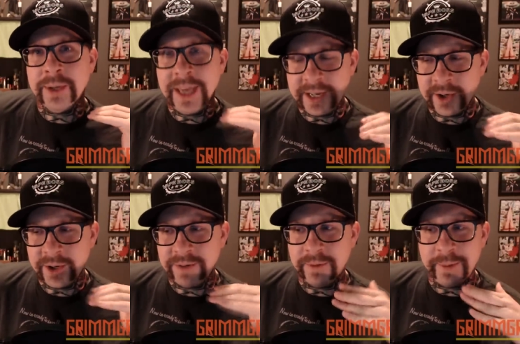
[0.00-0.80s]
getting
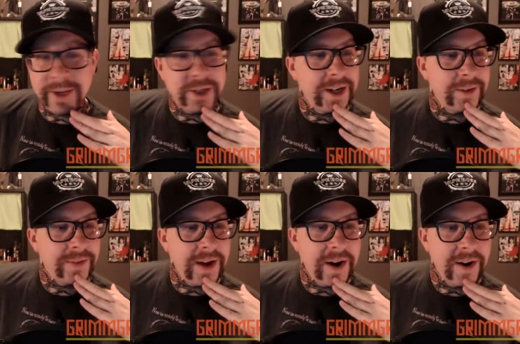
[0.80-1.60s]
good information out
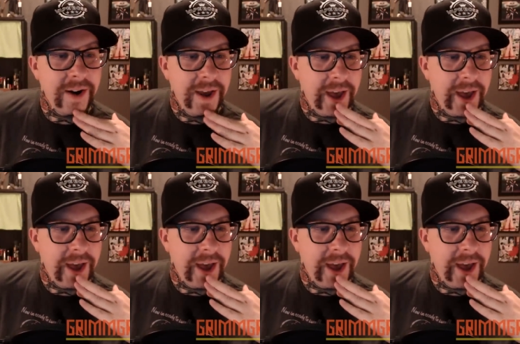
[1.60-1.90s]
there.